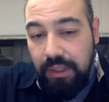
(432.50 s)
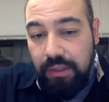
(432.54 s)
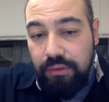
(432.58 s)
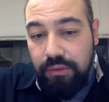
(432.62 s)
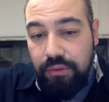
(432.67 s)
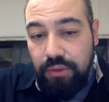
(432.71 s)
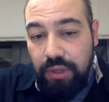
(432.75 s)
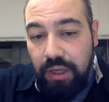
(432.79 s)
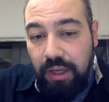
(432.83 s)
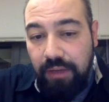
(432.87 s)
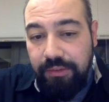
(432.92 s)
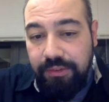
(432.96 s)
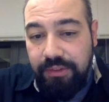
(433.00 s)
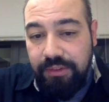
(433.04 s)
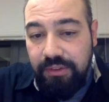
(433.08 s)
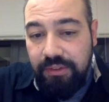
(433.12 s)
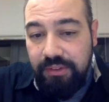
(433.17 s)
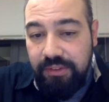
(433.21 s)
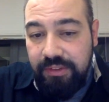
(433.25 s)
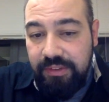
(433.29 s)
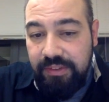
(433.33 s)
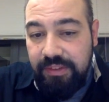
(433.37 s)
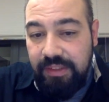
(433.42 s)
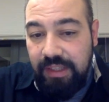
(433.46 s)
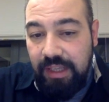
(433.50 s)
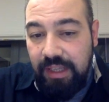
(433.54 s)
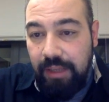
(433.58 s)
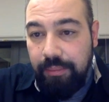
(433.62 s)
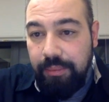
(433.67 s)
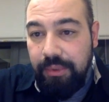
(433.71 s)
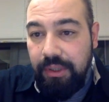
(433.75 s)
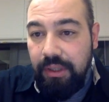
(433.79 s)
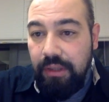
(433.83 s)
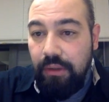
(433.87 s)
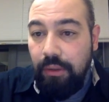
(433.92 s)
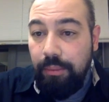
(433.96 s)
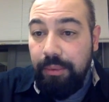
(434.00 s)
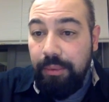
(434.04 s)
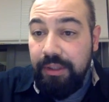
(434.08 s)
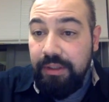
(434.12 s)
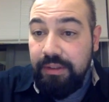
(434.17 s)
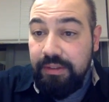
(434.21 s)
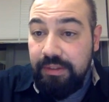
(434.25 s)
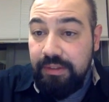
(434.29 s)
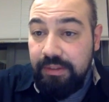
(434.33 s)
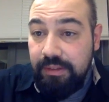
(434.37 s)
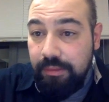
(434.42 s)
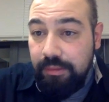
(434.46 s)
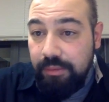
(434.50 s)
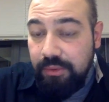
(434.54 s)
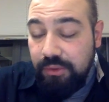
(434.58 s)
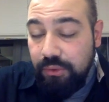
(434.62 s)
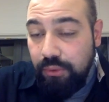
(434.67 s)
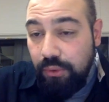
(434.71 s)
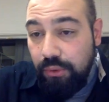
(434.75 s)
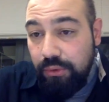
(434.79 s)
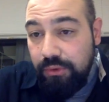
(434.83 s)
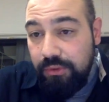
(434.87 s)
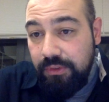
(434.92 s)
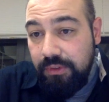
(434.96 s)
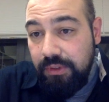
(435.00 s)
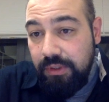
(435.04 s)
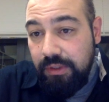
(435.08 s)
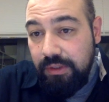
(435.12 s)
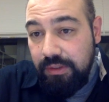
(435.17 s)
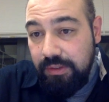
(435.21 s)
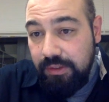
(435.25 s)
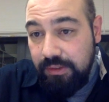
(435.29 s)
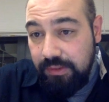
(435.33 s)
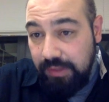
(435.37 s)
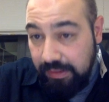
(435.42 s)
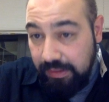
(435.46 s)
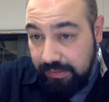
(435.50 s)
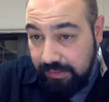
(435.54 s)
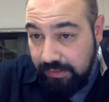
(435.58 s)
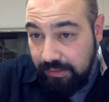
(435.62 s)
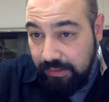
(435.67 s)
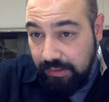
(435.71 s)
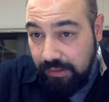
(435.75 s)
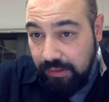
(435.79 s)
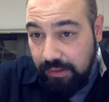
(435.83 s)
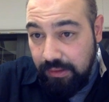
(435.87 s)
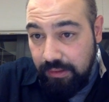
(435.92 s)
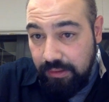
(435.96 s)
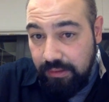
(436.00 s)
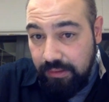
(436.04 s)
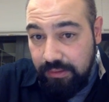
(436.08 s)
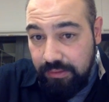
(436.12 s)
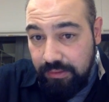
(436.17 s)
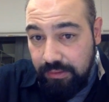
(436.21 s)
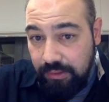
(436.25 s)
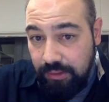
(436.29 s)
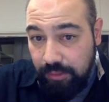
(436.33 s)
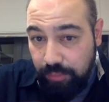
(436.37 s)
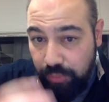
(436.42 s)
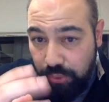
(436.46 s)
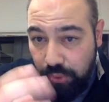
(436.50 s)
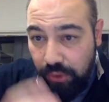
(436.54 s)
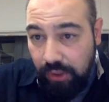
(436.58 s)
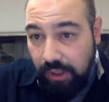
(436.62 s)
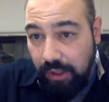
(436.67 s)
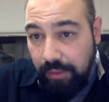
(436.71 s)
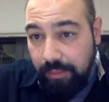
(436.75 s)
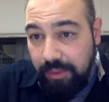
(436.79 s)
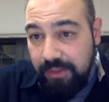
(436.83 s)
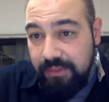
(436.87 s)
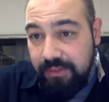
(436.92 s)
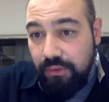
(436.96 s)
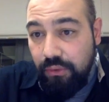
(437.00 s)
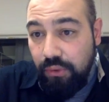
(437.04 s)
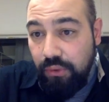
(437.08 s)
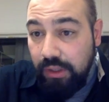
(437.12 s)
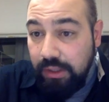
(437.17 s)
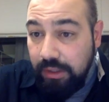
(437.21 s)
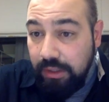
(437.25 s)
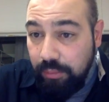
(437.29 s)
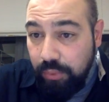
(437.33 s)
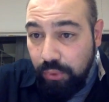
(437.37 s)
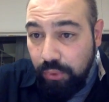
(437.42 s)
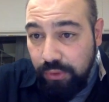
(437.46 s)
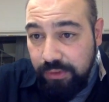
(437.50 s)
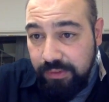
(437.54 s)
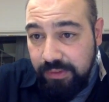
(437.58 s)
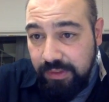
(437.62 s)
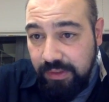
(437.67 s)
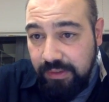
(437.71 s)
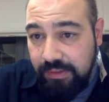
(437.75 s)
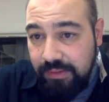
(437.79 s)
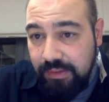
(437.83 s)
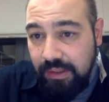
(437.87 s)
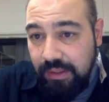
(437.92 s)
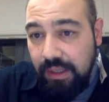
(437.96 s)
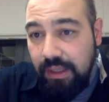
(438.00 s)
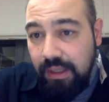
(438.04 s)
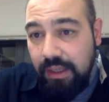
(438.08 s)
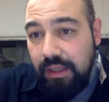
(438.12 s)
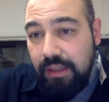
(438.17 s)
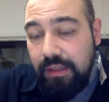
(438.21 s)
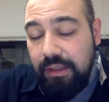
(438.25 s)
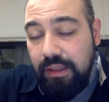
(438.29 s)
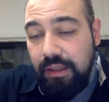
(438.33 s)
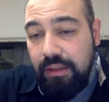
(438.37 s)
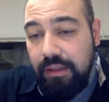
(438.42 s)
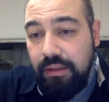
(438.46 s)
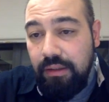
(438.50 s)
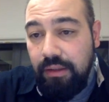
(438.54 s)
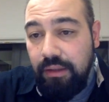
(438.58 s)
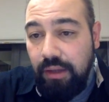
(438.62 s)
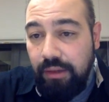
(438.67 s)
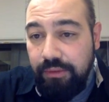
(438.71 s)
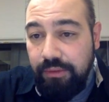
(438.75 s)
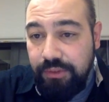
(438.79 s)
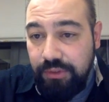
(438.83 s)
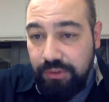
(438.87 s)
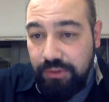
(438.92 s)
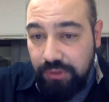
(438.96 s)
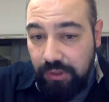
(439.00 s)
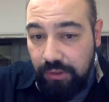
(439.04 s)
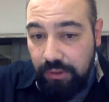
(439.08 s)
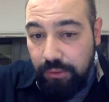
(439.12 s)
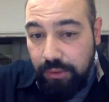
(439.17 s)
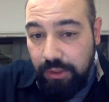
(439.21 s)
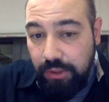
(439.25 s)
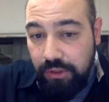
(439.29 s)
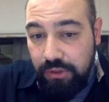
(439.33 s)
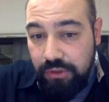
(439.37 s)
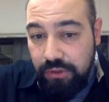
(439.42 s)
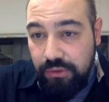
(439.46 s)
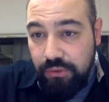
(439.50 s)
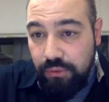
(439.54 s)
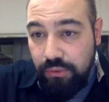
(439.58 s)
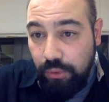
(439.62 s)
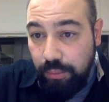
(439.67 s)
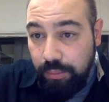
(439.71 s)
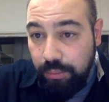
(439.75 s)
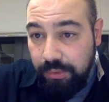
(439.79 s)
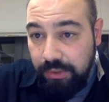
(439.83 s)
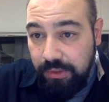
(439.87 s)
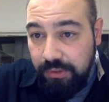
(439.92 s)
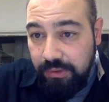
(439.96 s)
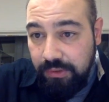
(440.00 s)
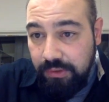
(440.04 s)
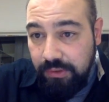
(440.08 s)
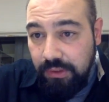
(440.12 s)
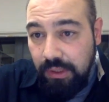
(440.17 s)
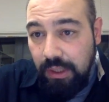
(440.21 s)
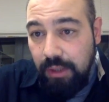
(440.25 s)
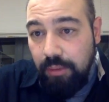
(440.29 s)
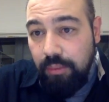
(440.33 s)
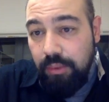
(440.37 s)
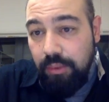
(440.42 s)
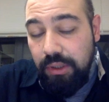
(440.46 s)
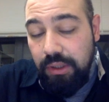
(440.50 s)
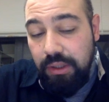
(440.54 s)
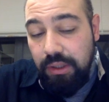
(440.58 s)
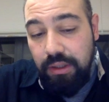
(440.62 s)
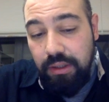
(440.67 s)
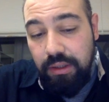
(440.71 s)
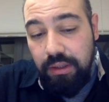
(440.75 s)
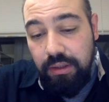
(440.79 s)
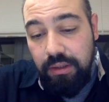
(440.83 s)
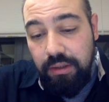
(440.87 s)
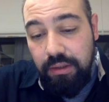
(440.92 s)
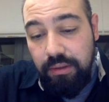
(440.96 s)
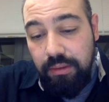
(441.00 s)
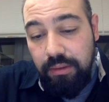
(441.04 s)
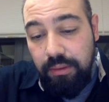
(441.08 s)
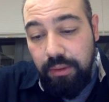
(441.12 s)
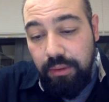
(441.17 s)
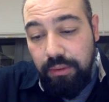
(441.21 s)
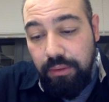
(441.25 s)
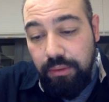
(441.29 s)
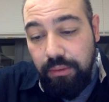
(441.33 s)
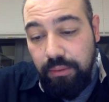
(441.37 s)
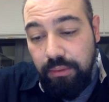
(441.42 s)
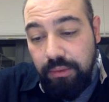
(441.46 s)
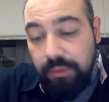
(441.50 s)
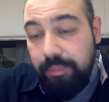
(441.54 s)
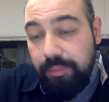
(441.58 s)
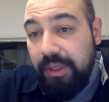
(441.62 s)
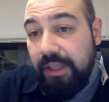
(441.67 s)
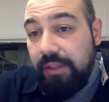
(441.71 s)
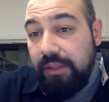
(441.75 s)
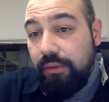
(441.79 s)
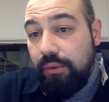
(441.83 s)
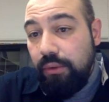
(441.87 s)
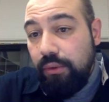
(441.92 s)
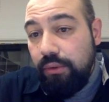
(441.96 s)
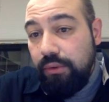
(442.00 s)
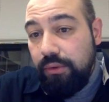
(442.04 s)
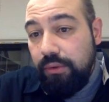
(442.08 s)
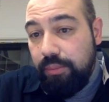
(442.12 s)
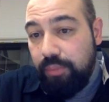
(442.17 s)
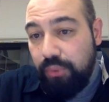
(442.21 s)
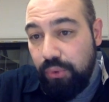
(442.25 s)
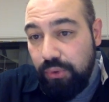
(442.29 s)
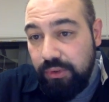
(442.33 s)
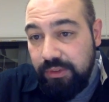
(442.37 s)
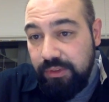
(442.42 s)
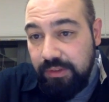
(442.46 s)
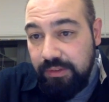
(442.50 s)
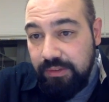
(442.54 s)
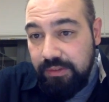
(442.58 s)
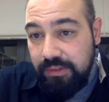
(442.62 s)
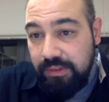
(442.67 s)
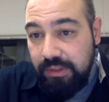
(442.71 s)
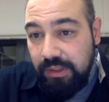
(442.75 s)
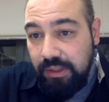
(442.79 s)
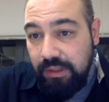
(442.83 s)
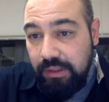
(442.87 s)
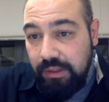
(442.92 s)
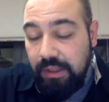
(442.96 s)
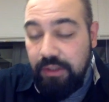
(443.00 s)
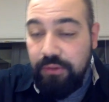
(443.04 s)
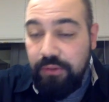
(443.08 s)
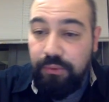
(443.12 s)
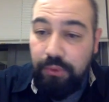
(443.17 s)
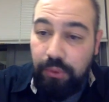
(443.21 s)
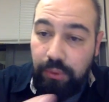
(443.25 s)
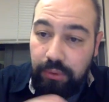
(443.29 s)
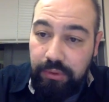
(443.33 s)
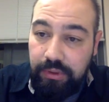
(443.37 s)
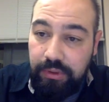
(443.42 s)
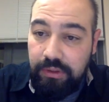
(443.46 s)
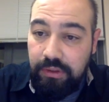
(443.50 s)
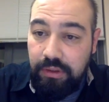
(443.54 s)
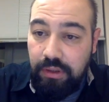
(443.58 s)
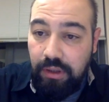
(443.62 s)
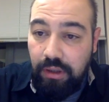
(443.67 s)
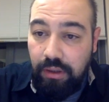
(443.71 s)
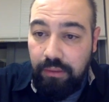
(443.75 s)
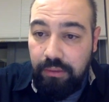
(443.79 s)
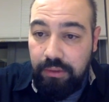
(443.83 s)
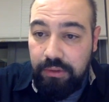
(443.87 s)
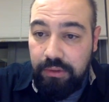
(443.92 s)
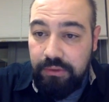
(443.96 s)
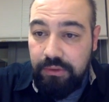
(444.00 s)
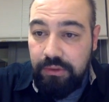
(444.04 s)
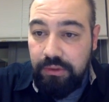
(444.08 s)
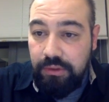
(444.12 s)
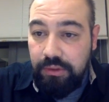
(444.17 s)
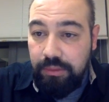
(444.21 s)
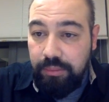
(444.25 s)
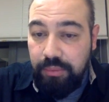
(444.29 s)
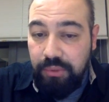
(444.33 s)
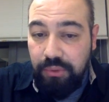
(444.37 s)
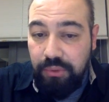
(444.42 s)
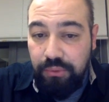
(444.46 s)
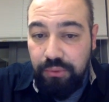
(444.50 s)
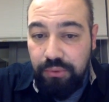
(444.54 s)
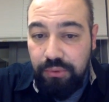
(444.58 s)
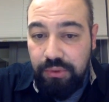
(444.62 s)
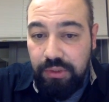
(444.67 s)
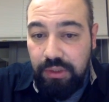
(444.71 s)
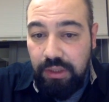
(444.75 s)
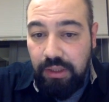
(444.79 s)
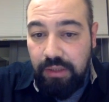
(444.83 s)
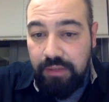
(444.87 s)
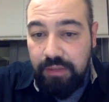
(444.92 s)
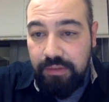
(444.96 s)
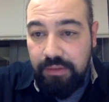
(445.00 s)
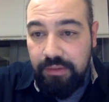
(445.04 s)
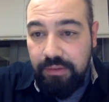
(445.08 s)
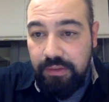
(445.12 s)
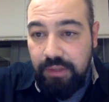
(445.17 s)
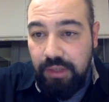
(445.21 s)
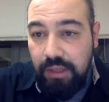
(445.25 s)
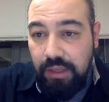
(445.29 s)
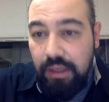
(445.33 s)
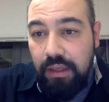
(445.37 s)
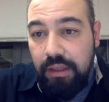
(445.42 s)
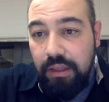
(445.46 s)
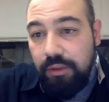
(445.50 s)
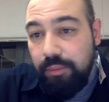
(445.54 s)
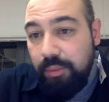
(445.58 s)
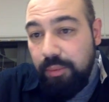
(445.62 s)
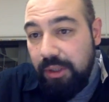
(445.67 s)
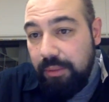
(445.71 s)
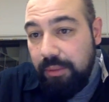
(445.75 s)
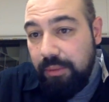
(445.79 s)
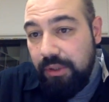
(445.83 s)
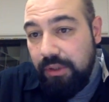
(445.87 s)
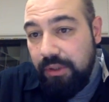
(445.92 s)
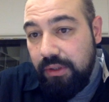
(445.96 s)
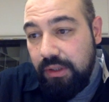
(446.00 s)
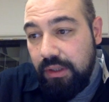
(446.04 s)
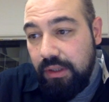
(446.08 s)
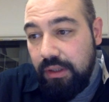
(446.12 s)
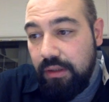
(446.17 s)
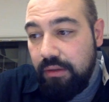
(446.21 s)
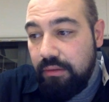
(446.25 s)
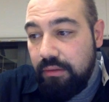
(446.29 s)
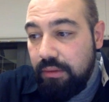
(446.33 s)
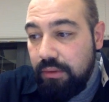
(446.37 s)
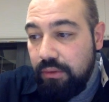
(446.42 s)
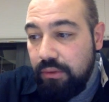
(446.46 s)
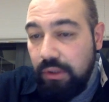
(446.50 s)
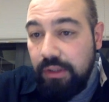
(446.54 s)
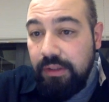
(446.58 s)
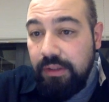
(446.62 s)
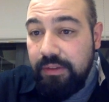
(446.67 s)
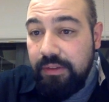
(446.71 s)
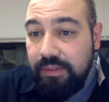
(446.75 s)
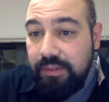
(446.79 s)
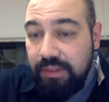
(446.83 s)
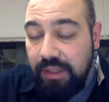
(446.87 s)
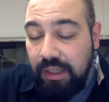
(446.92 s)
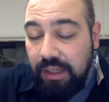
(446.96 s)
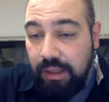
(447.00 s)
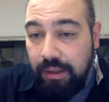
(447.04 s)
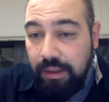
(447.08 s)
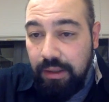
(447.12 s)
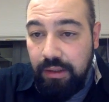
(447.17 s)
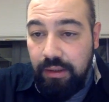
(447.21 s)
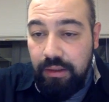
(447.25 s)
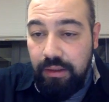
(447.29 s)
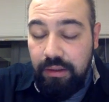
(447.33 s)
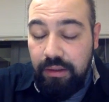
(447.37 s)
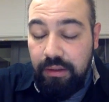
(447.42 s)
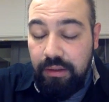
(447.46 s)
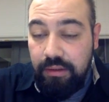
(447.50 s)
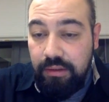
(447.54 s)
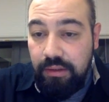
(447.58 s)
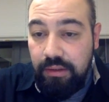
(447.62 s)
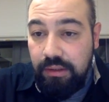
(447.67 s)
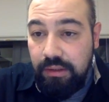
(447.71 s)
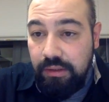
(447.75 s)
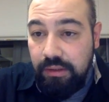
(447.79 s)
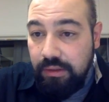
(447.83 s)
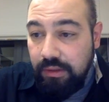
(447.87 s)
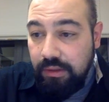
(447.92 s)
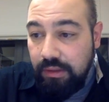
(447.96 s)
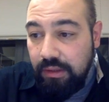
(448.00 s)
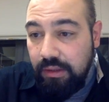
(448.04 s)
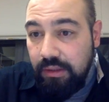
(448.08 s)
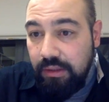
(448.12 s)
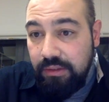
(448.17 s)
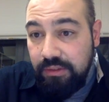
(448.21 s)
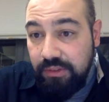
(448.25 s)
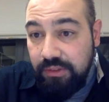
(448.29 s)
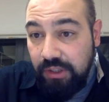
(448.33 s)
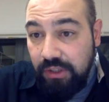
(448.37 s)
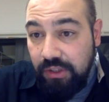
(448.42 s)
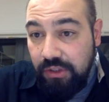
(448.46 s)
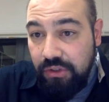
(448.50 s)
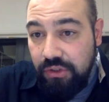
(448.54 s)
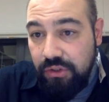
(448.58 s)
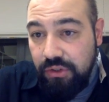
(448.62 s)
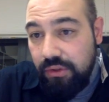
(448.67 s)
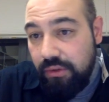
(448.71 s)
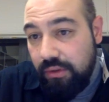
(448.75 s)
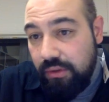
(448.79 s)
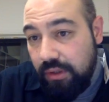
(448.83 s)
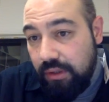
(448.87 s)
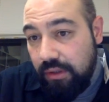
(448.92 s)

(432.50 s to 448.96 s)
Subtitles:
So after this step, operating system is considering this as this program as a running process, and then after the allocation is completed, depending on the process state, as we already covered in the previous classes, it may be in the running stage.